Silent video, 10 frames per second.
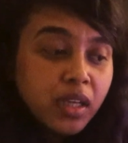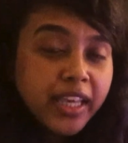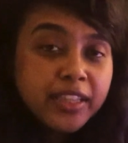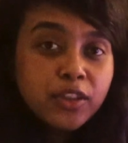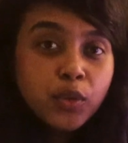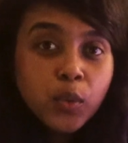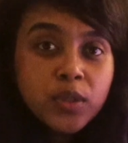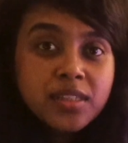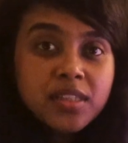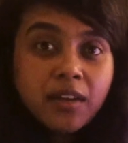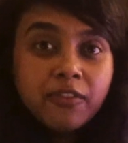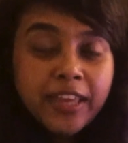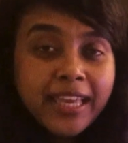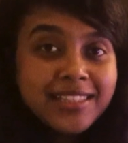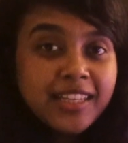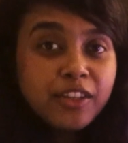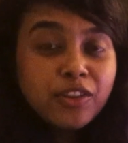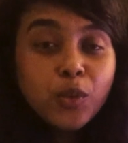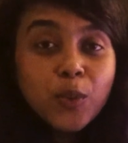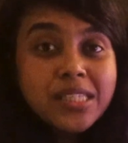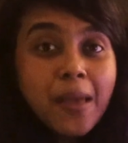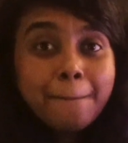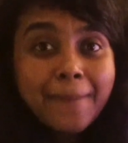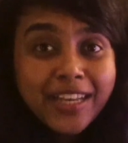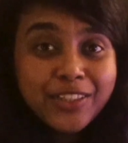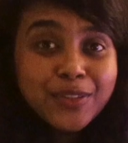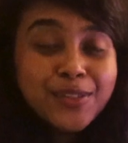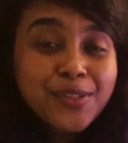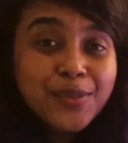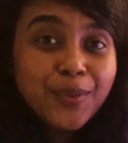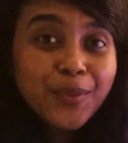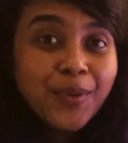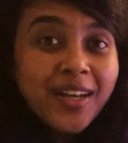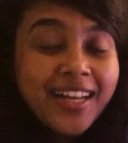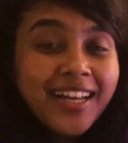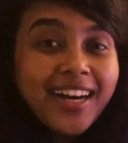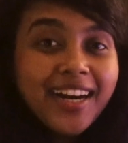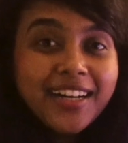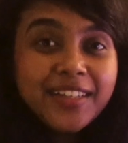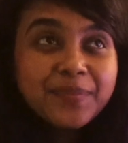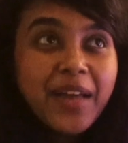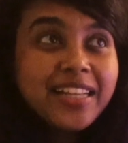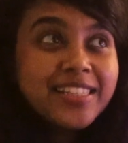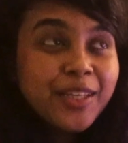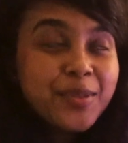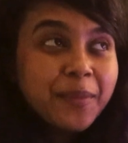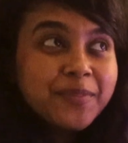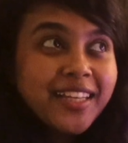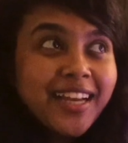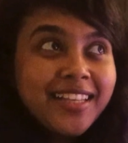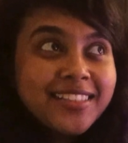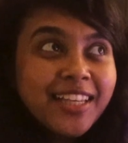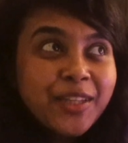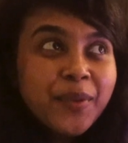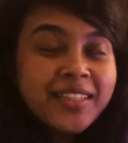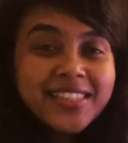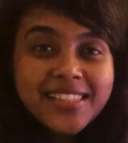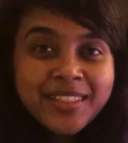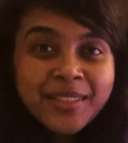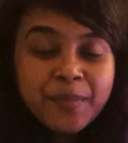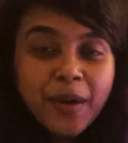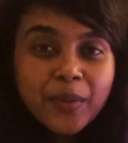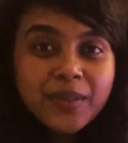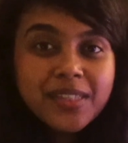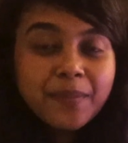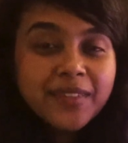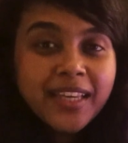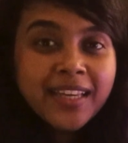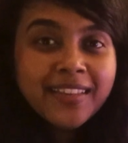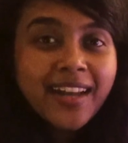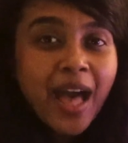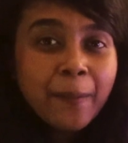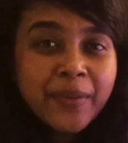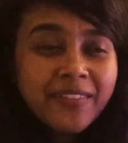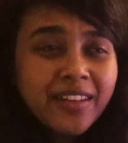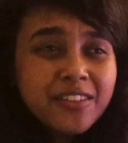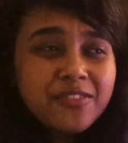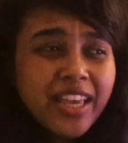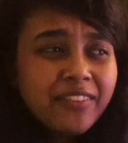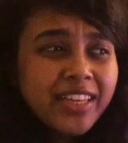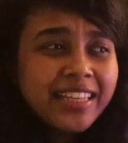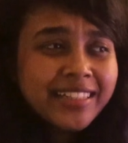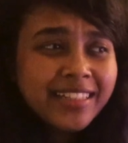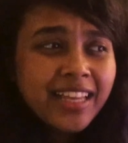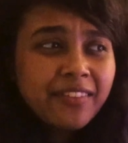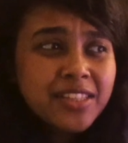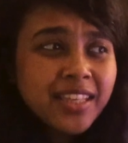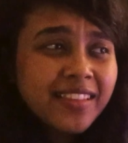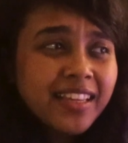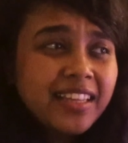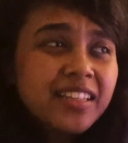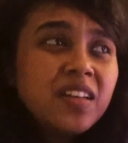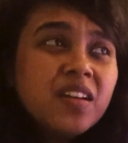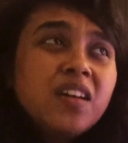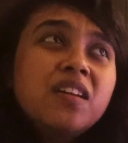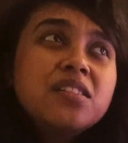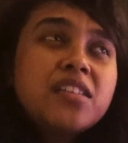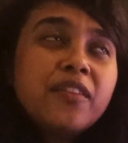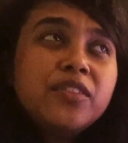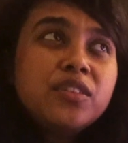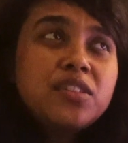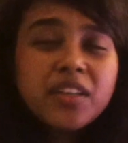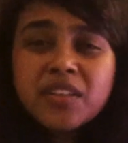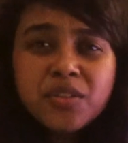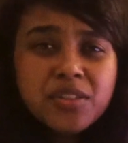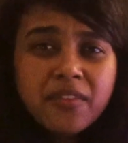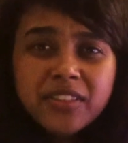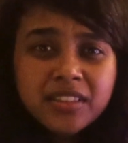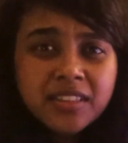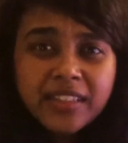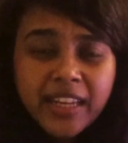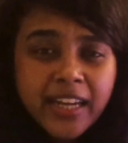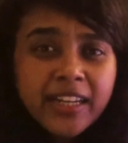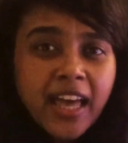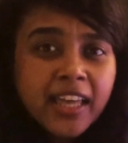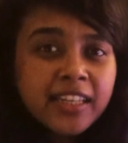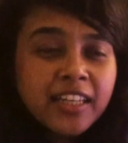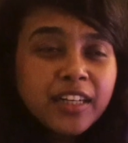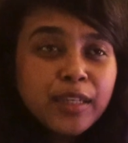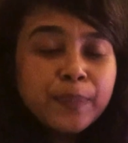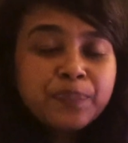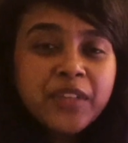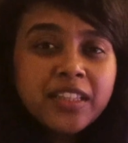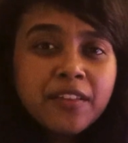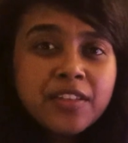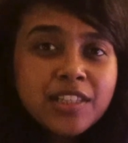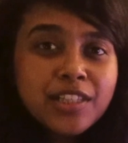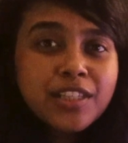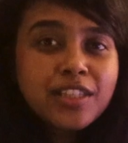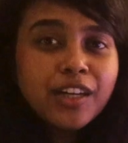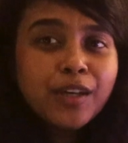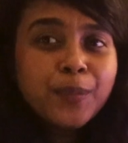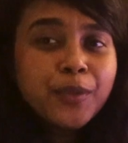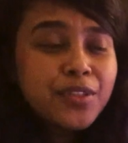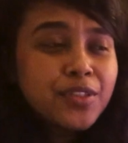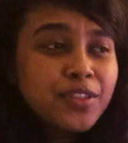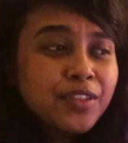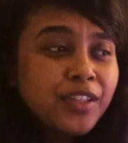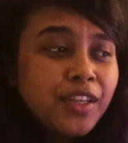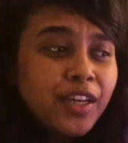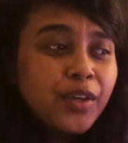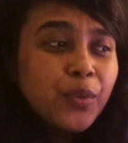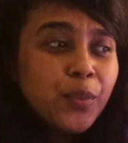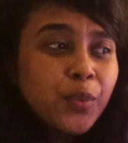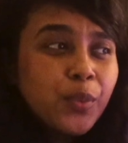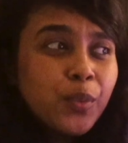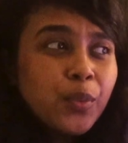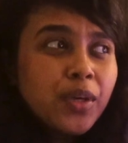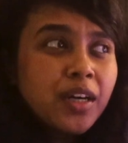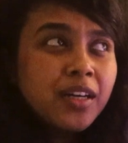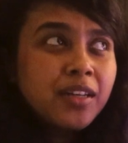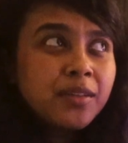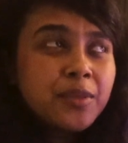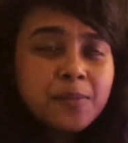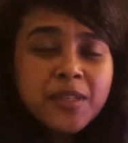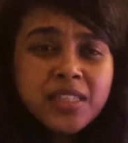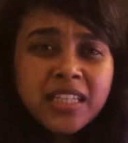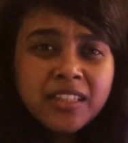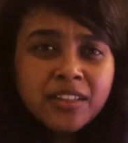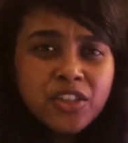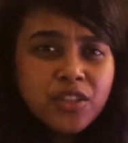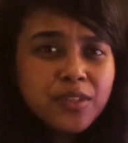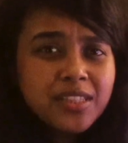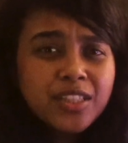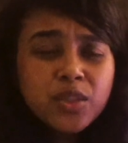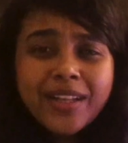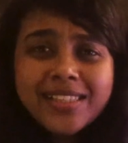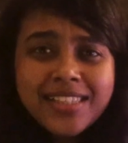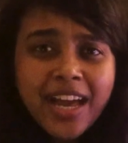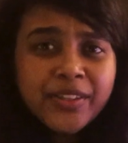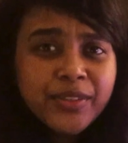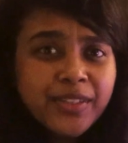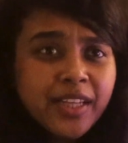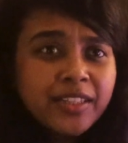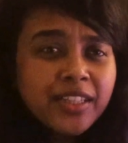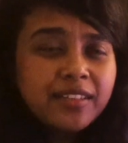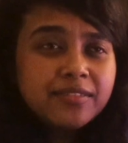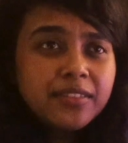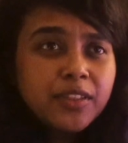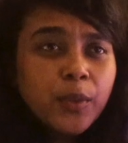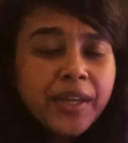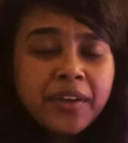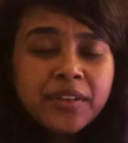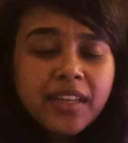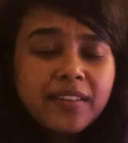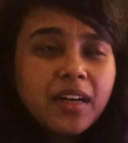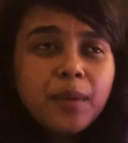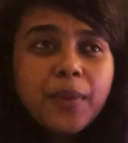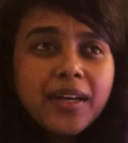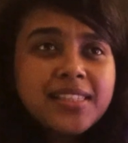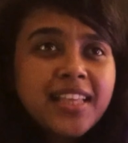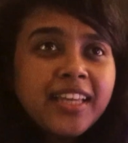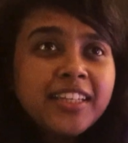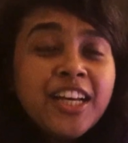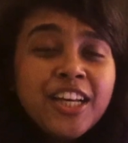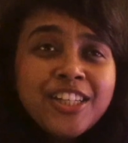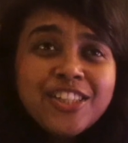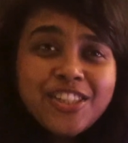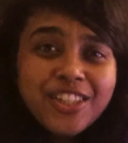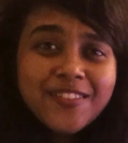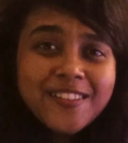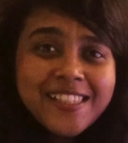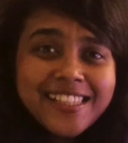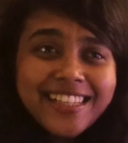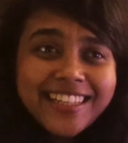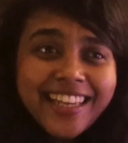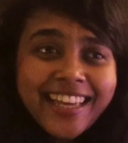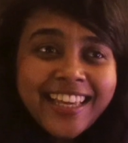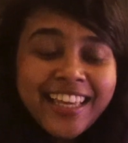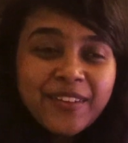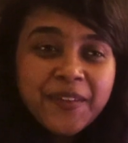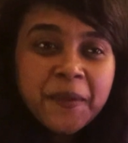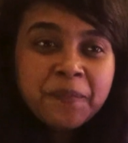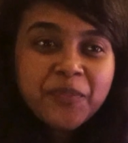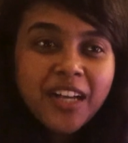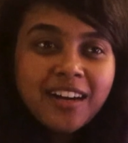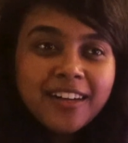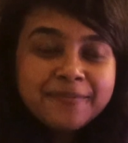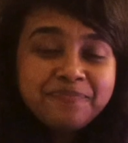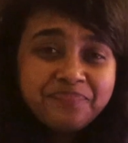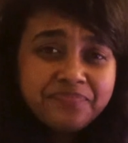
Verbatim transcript: in those ways and in those manners so um, i'll tell you something i'll tell you an incident about something that happened when i was very very little i was i think in seventh sixth or seventh grade and um, there was this uh, person who uh, was my senior she was in 12th standard and we were going in a bus and she was like you know uh,